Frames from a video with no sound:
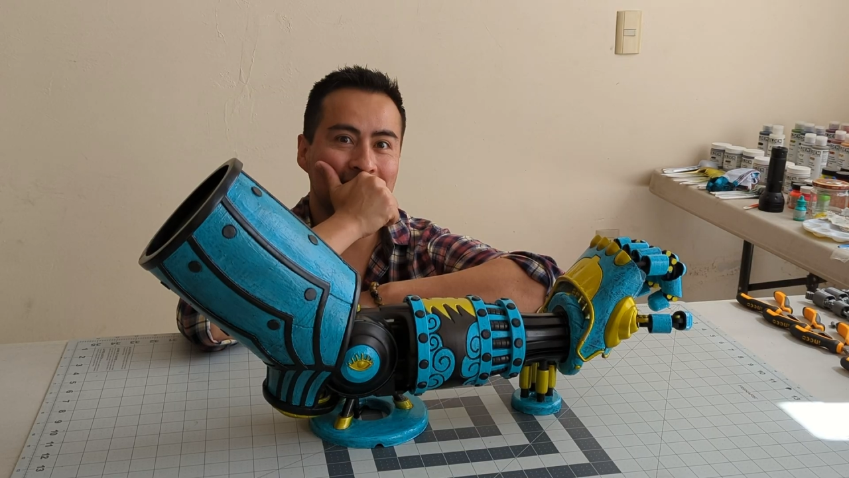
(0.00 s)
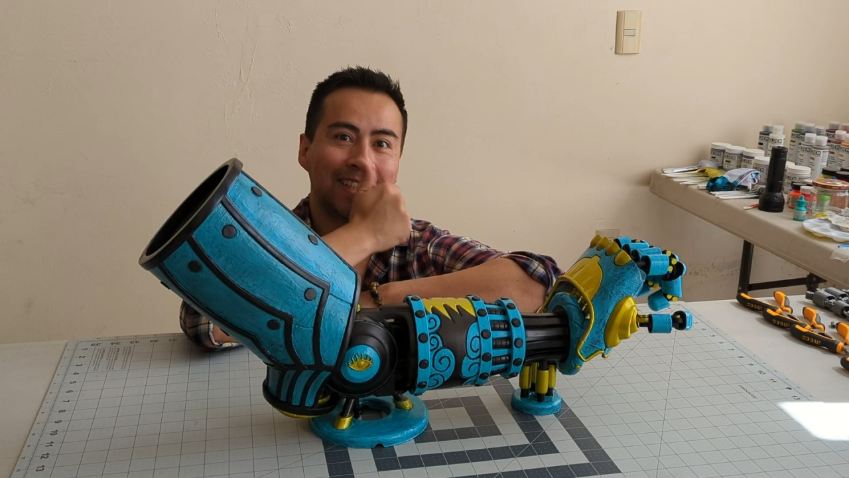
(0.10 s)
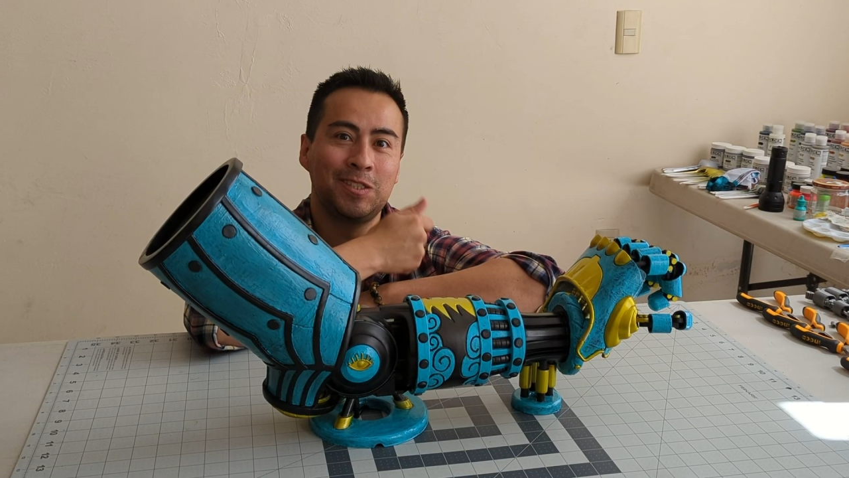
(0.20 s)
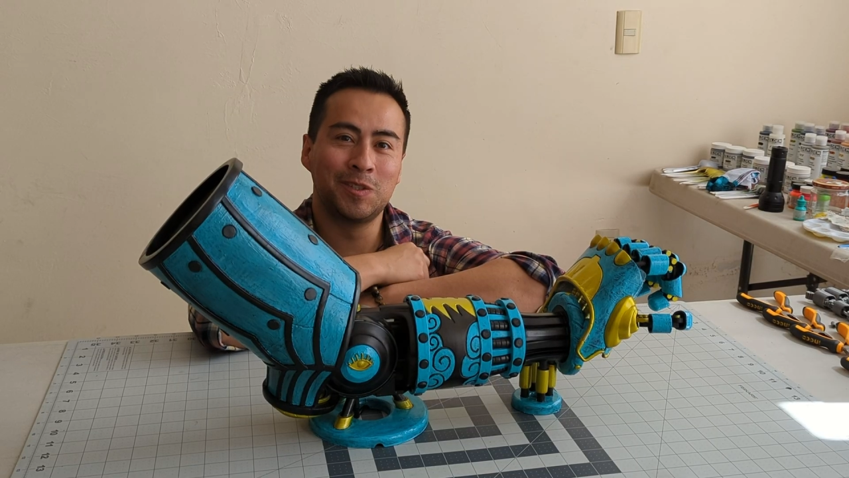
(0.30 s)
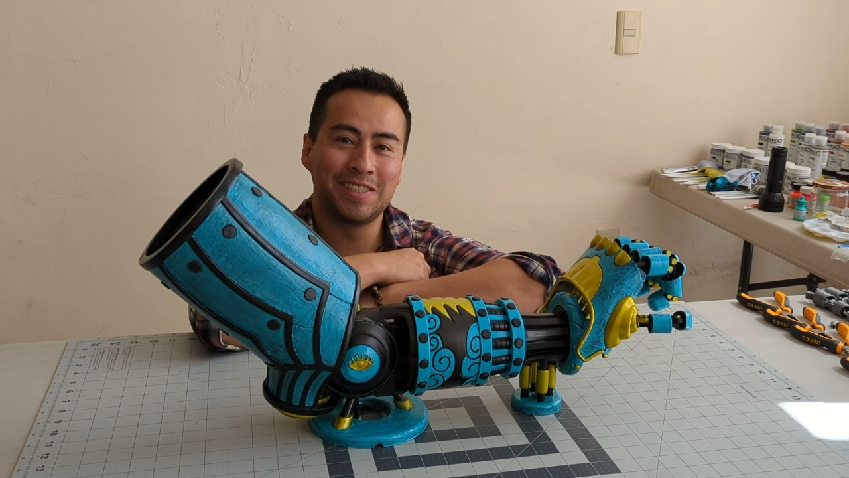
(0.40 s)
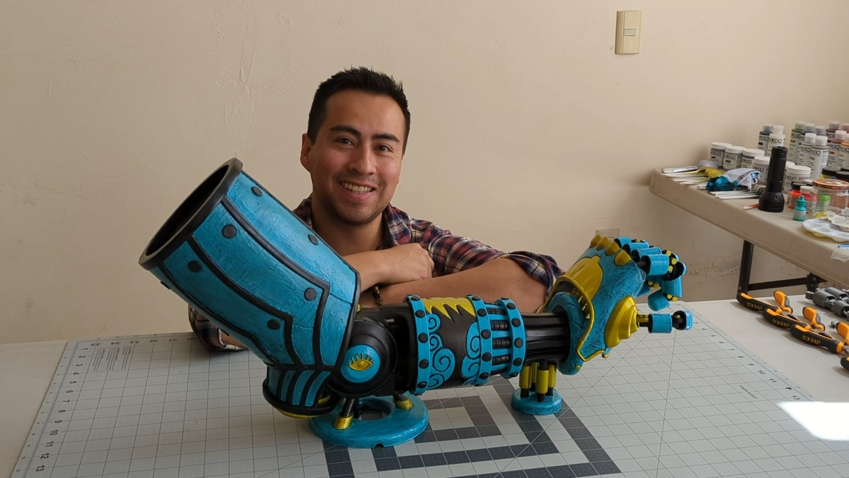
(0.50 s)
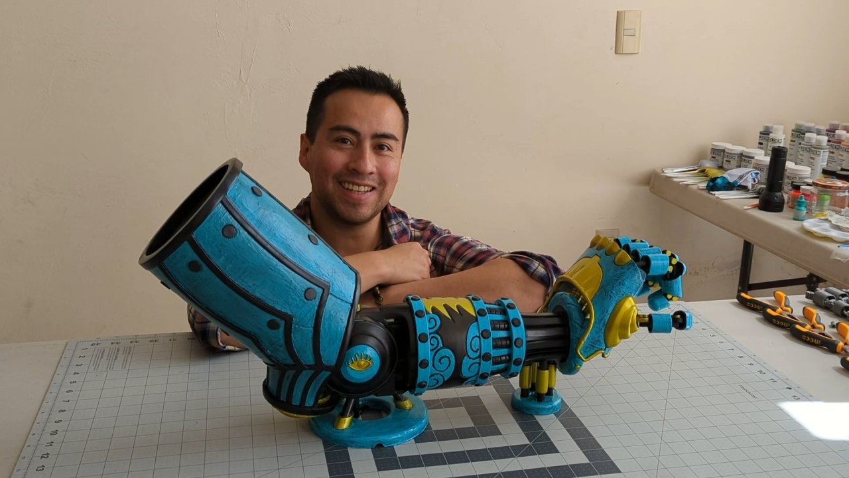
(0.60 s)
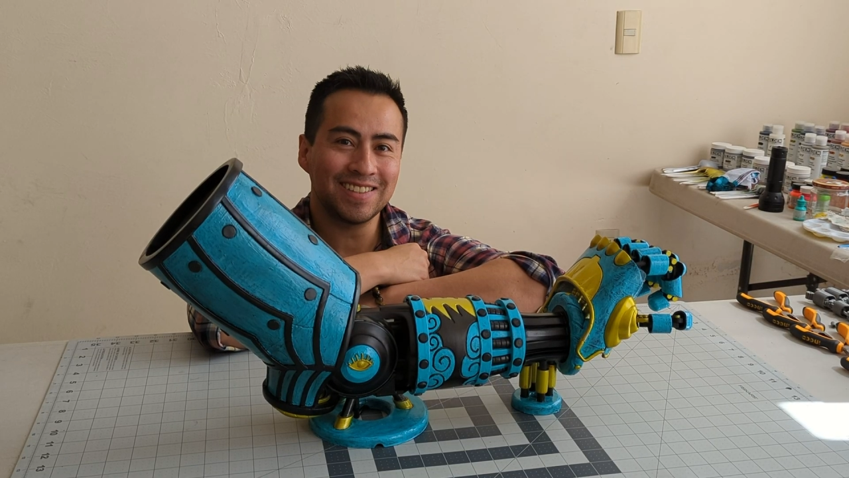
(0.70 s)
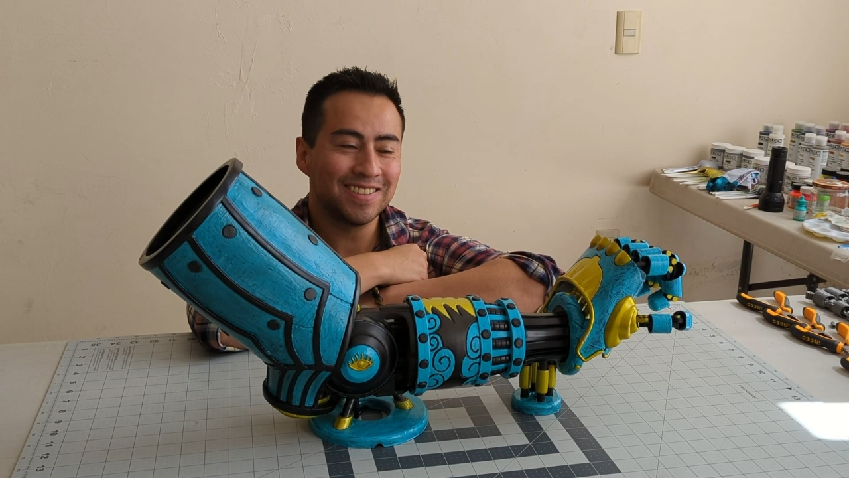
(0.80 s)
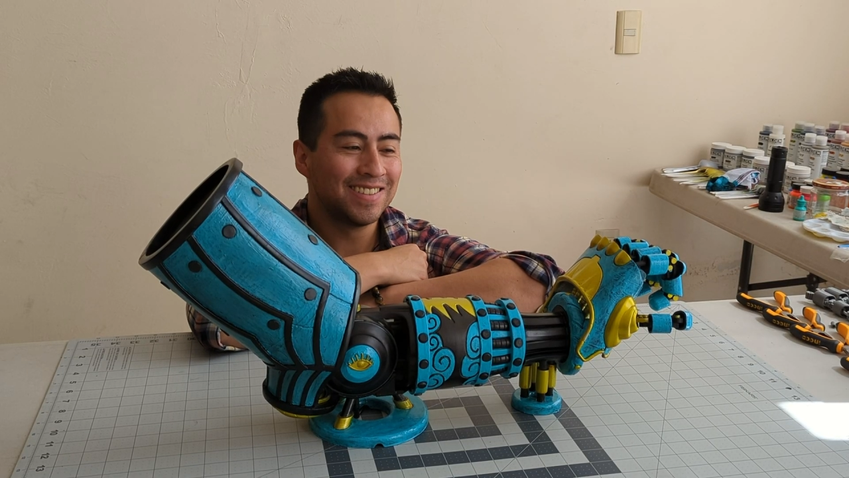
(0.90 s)
Did you see
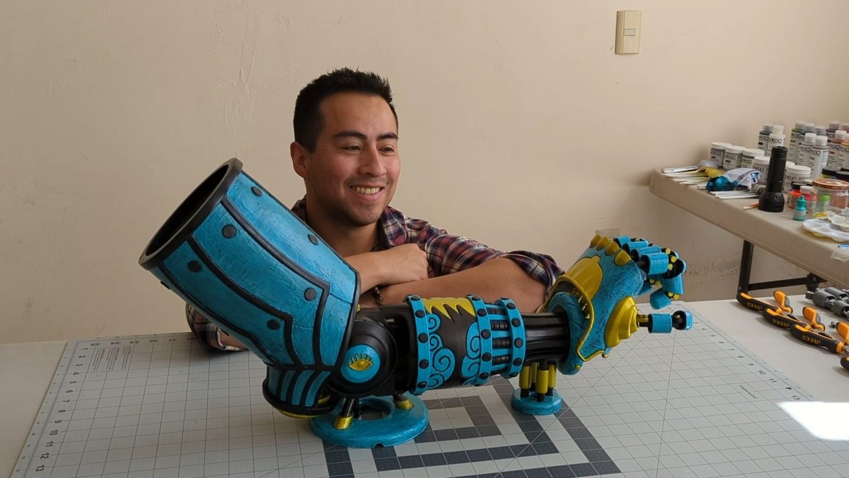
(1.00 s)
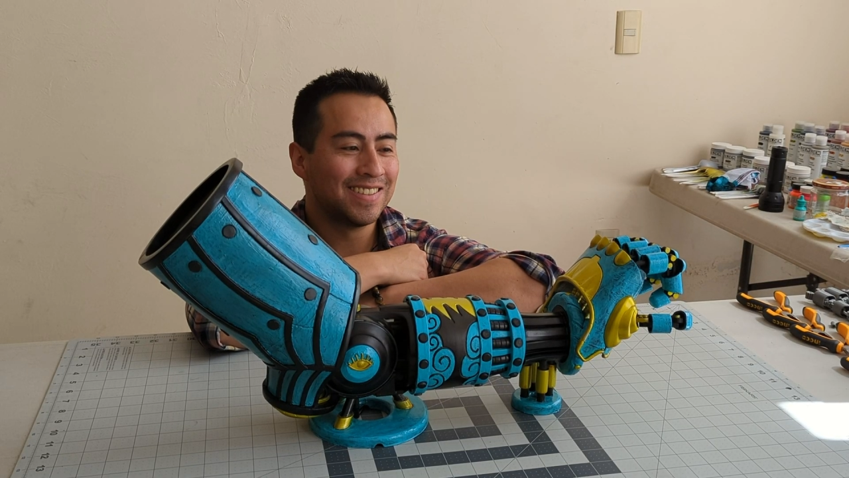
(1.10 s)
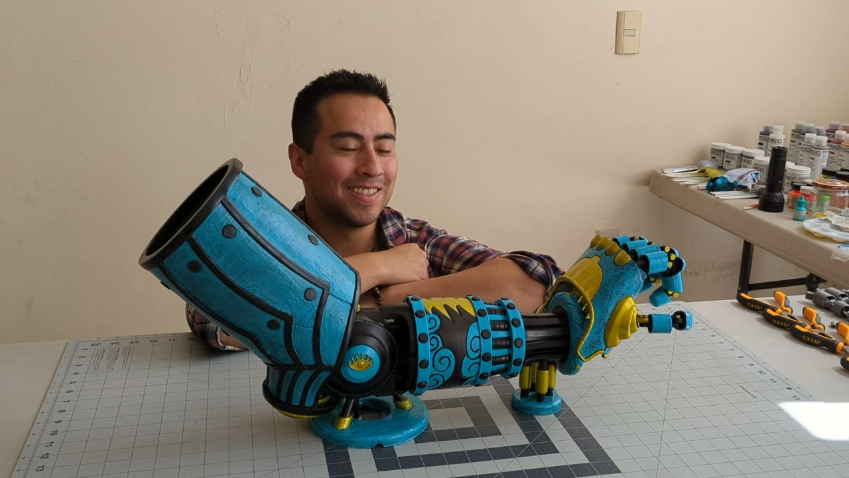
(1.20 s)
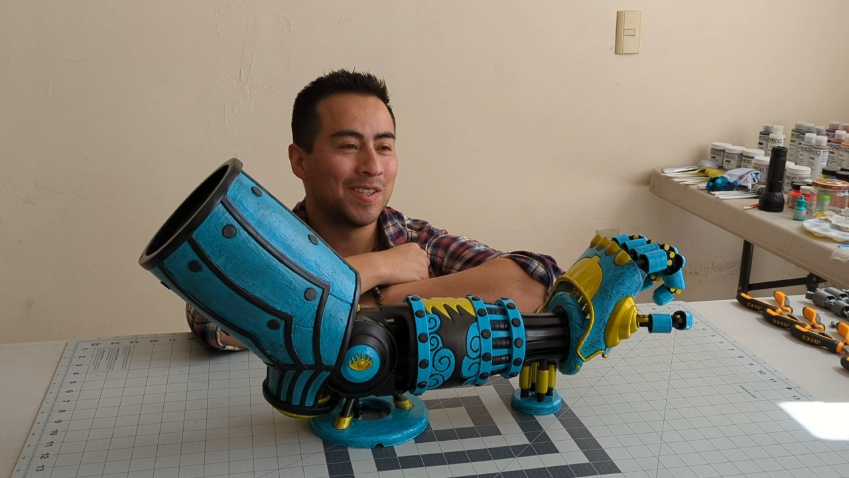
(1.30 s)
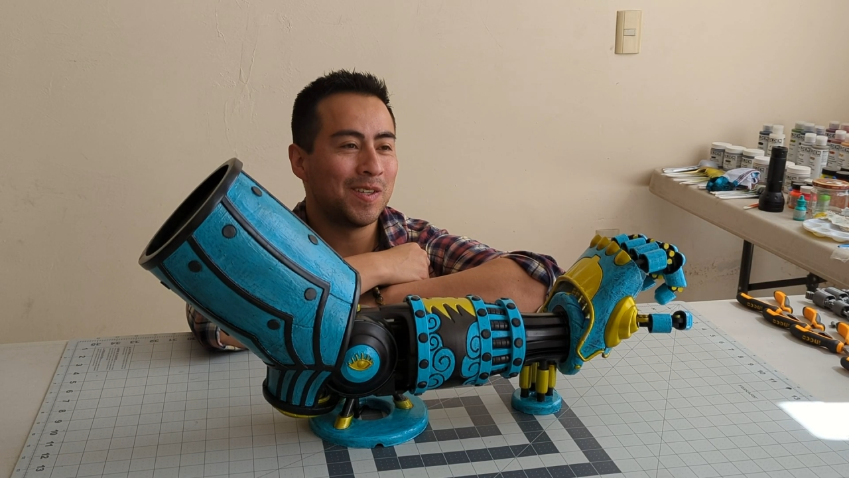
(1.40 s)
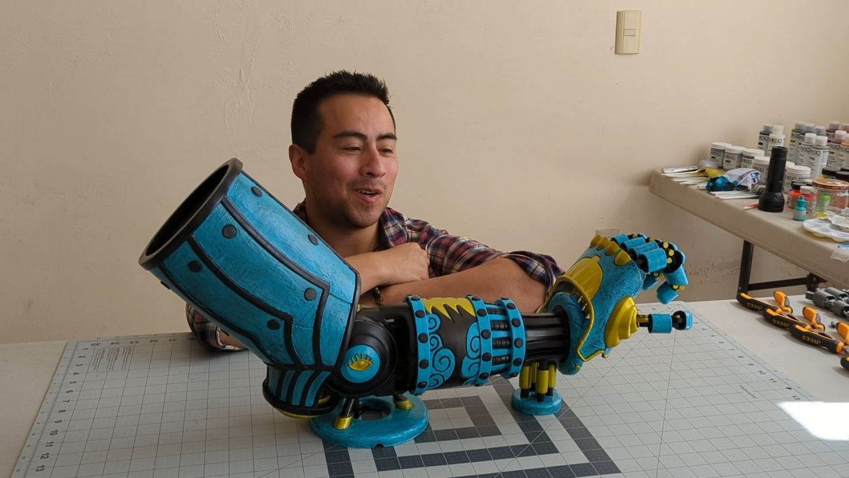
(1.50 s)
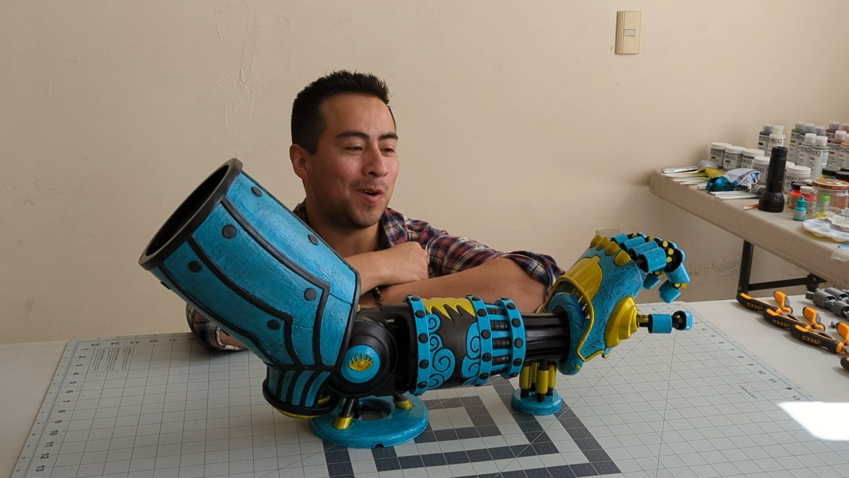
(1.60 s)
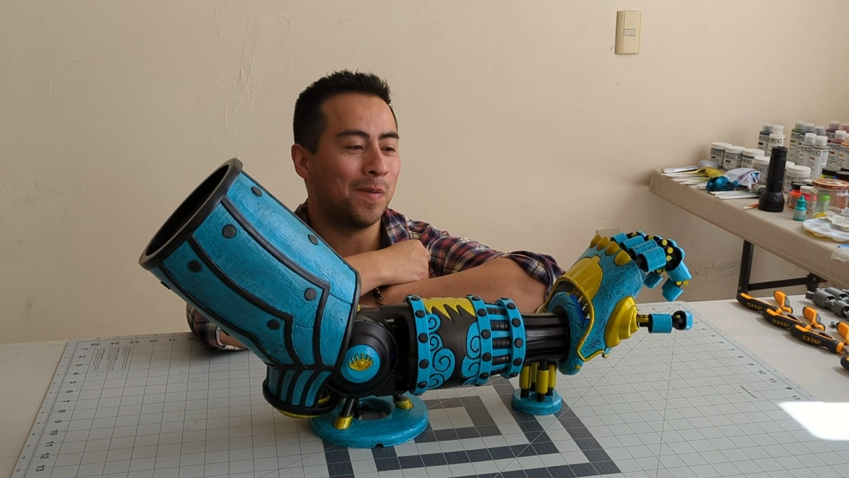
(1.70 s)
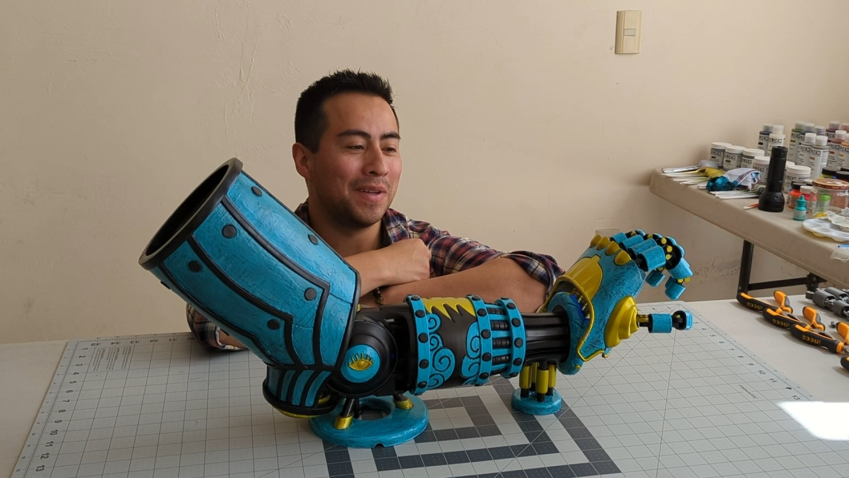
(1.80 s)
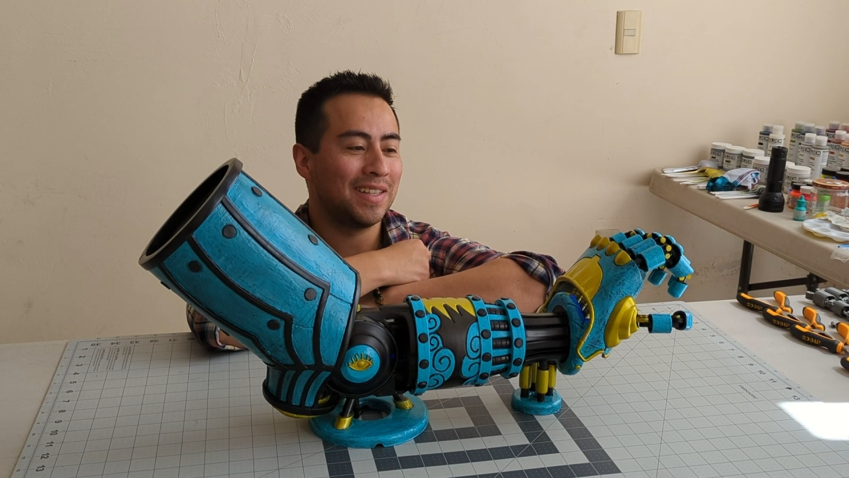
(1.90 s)
that?
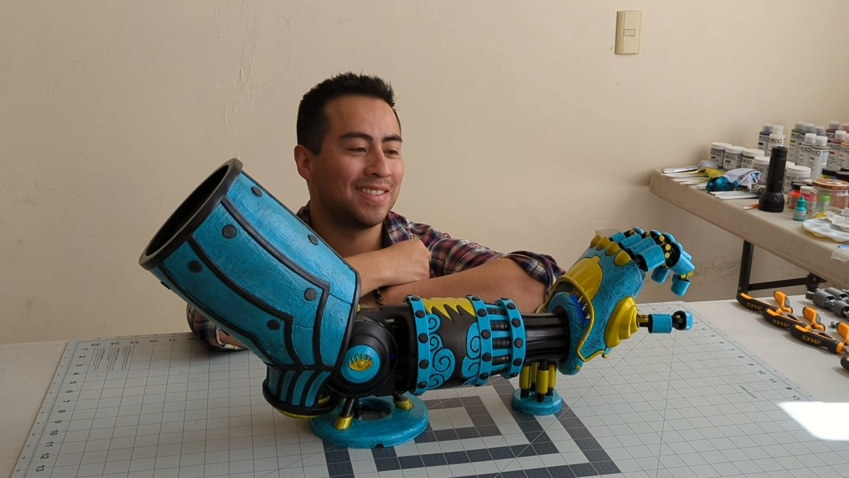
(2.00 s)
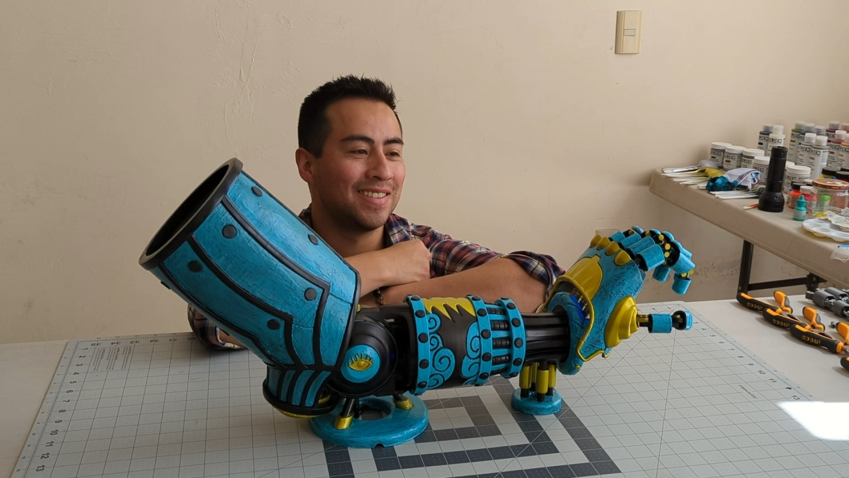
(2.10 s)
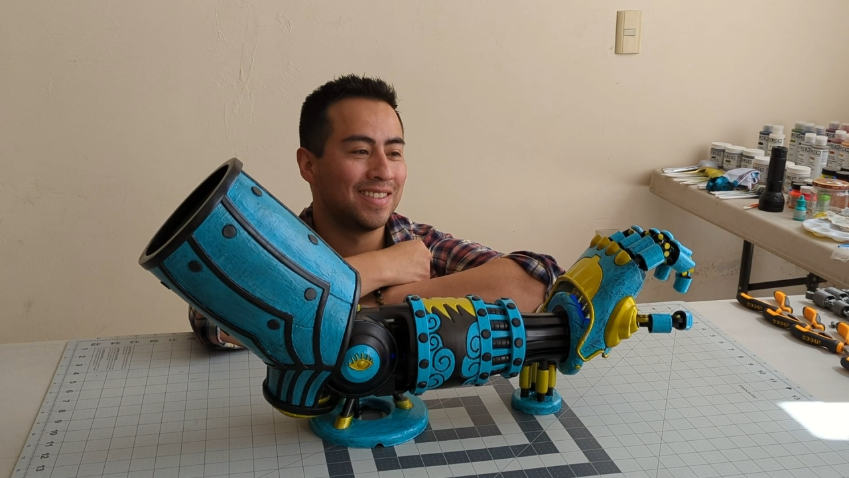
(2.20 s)
Oh man,